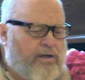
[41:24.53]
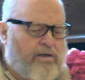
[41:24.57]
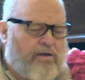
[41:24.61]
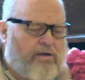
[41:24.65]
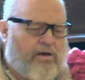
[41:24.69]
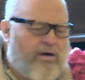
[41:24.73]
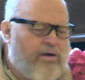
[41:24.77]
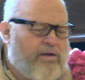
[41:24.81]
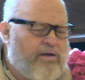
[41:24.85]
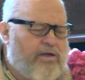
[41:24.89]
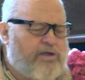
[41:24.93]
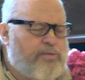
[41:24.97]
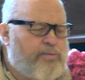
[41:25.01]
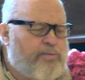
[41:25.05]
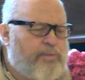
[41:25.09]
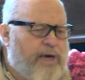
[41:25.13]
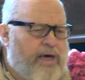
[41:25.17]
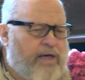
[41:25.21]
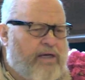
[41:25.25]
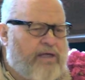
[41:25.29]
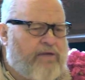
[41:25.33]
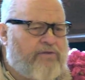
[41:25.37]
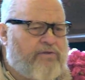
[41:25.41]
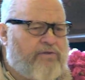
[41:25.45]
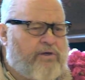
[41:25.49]
All these
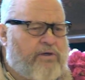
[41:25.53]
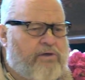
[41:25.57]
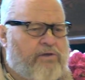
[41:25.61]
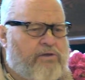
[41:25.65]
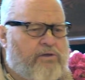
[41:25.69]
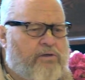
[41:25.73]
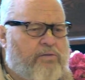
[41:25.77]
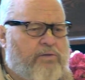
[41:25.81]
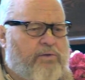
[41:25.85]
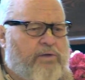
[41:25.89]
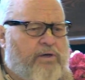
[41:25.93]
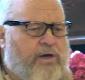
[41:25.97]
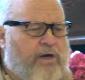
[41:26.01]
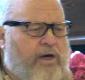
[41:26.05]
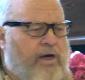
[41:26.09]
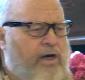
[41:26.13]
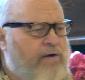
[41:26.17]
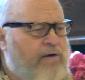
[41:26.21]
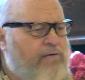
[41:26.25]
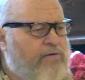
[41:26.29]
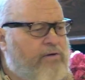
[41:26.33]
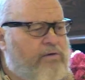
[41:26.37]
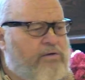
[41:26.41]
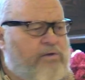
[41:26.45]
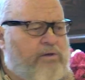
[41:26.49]
petty things that we
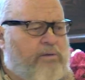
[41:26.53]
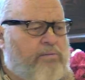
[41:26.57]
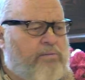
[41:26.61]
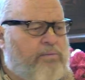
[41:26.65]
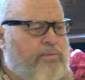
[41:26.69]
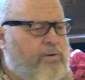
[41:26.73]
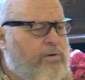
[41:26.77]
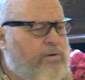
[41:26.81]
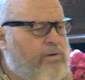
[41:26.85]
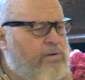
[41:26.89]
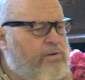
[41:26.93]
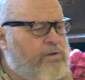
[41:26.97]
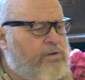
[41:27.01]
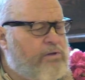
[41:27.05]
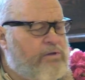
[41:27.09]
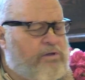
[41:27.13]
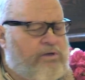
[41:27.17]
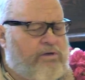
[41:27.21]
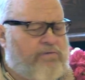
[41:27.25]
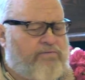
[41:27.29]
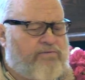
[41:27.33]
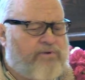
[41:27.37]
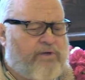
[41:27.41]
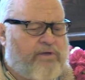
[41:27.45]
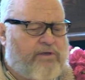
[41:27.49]
have in the temples and
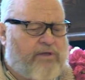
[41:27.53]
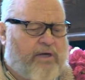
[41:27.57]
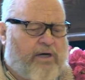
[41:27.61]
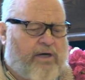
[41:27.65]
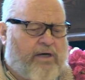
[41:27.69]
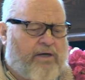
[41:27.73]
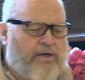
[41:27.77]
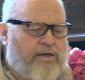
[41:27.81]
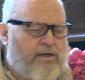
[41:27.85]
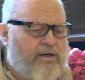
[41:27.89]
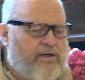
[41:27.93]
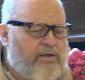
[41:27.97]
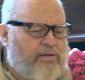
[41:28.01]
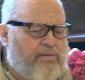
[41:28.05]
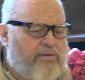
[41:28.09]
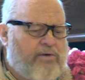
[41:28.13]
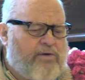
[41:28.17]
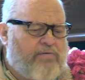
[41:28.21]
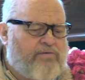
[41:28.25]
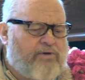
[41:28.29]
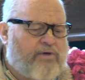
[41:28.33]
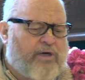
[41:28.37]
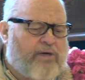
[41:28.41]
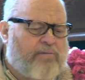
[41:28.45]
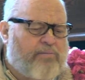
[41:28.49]
stuff like that, we
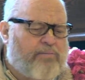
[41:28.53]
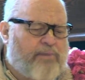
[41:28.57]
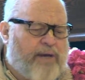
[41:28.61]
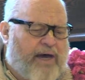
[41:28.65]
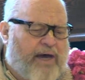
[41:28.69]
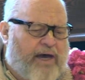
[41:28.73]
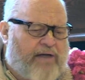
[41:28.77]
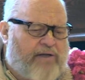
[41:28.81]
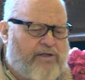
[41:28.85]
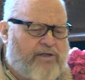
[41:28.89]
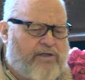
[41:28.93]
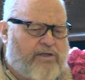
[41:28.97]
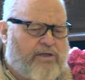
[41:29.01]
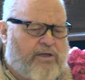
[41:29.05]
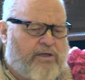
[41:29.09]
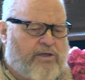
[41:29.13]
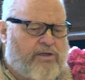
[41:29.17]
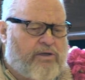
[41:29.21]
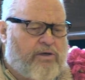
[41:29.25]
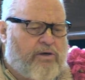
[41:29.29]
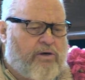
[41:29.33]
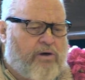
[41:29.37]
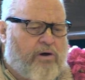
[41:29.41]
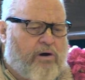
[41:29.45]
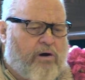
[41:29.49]
have to get past this.
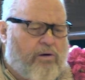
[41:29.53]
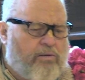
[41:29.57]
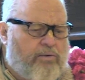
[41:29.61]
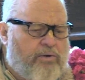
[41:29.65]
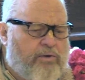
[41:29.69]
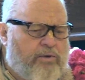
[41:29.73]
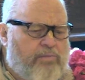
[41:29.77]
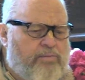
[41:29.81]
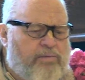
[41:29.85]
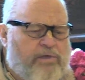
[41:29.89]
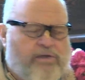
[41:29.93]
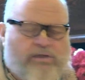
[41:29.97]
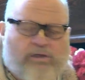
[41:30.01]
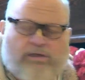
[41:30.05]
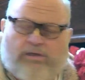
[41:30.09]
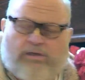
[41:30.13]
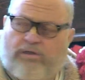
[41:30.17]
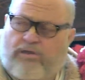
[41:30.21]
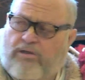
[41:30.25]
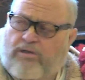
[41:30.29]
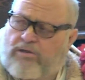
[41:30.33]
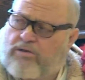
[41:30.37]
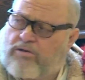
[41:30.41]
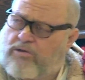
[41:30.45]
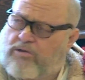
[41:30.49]
Our real business
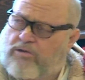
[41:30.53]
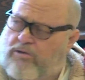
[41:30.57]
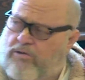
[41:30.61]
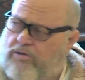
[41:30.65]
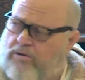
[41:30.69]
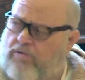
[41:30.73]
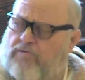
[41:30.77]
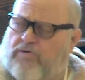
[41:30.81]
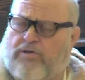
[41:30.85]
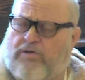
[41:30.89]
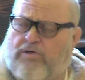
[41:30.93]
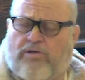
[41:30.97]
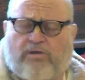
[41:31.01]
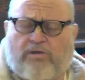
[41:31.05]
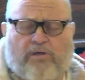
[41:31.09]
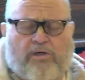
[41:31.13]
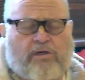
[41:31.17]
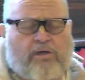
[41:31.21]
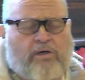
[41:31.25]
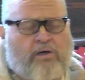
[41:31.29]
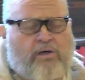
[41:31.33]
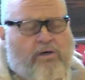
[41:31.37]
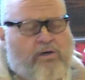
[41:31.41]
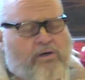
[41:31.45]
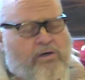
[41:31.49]
is to serve Sisi
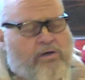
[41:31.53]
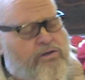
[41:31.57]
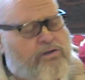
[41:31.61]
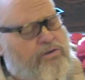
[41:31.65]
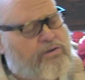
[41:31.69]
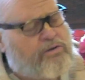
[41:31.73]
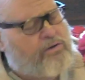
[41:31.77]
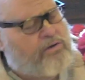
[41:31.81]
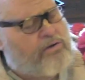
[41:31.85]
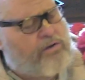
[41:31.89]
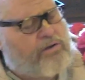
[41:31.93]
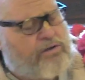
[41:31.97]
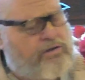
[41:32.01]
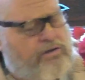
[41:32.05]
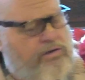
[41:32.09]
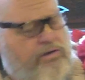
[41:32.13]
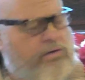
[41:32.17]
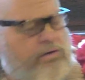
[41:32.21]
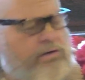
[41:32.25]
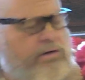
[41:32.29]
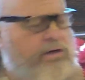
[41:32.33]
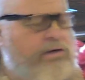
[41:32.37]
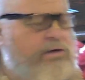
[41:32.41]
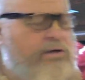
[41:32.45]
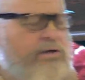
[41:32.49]
Kishore
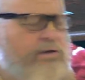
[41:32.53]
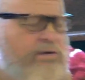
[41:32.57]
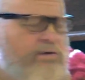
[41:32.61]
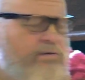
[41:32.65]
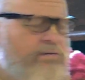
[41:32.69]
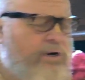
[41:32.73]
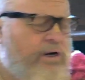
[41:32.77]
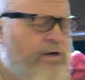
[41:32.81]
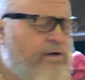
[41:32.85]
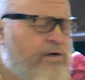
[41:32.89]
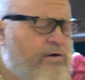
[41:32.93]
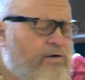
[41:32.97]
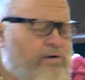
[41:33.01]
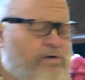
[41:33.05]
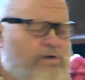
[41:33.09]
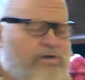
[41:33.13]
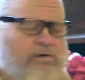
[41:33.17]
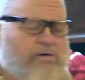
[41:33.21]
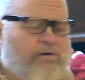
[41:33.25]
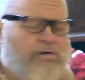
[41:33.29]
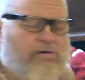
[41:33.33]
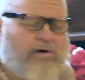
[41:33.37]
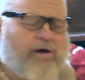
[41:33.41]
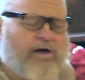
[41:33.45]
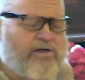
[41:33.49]
Kishori, Radha and
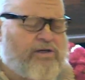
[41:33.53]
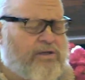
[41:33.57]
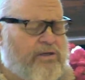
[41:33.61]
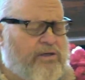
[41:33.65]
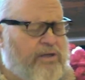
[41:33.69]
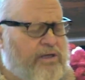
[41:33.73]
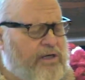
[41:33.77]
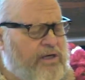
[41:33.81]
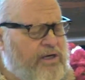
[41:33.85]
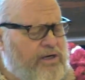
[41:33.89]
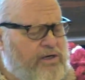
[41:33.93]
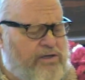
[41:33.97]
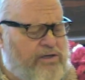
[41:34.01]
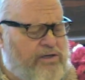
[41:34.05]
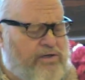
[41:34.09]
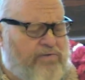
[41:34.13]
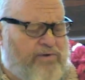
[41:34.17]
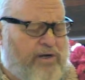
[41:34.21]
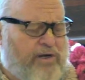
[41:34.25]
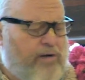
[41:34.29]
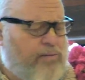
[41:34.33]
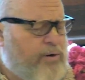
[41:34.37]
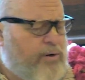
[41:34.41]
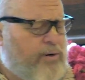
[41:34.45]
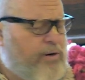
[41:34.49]
Krishna, to actually
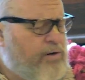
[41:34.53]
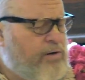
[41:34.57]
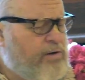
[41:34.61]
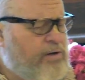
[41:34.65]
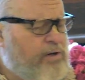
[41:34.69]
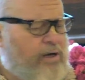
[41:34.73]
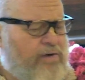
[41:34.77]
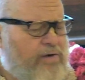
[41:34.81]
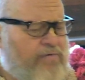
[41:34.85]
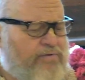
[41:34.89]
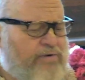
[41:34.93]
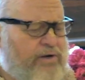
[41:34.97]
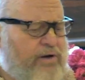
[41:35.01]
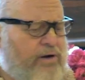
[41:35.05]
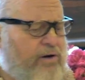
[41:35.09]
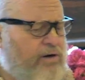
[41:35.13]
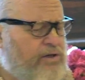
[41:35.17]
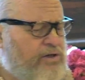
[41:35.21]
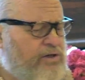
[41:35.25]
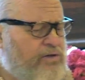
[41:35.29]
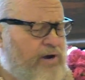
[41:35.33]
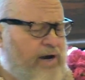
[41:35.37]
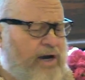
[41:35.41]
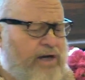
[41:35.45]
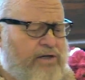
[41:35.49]
develop our love and our
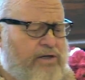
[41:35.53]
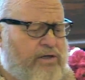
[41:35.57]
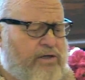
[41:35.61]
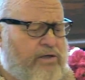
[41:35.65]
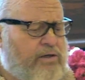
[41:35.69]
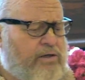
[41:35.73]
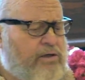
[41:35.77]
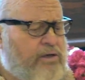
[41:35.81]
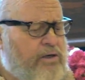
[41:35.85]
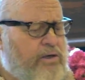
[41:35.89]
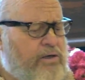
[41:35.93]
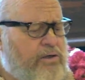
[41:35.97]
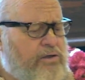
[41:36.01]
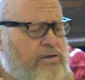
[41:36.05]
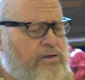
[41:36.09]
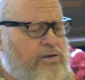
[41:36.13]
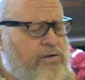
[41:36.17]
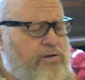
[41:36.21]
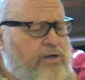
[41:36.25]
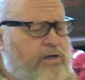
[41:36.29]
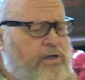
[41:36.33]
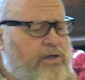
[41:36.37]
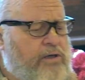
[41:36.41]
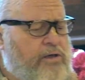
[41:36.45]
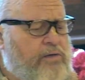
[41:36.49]
attraction to
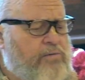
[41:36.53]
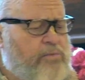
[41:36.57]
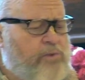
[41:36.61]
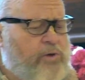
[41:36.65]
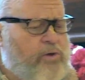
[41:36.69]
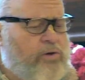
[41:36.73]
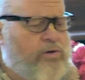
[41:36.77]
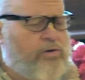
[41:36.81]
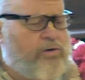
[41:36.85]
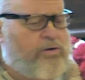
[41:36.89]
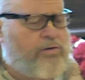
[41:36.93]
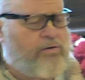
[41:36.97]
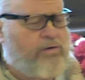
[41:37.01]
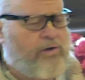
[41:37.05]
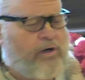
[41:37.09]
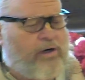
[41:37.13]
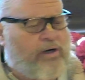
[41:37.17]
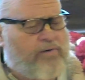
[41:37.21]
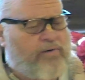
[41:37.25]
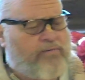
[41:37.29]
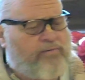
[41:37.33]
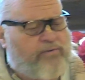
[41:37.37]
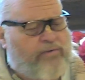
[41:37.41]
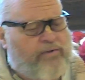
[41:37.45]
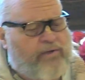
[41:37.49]
in the mood
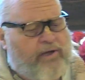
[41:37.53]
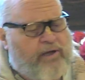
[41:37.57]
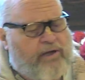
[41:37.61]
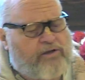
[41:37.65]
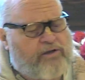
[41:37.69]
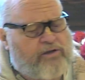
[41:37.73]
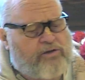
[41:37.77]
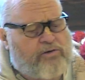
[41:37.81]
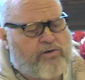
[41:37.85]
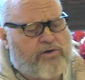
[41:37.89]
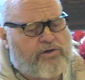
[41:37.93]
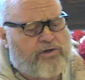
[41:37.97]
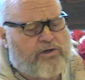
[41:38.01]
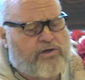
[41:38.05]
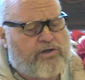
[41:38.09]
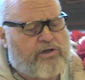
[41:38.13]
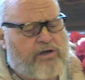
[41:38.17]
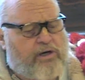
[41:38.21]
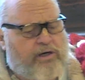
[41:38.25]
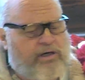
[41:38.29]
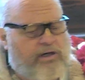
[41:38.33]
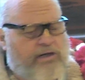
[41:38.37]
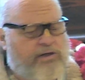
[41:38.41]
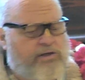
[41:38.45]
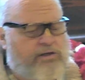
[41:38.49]
as Lord
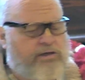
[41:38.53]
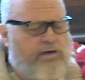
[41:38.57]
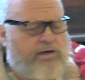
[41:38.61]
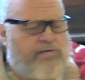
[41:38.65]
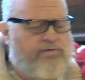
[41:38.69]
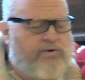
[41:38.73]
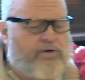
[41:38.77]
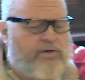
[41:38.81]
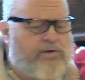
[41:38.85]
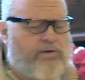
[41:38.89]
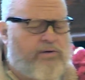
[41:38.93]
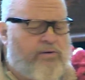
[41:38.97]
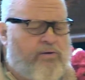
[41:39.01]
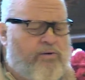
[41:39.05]
Chaitanya is given.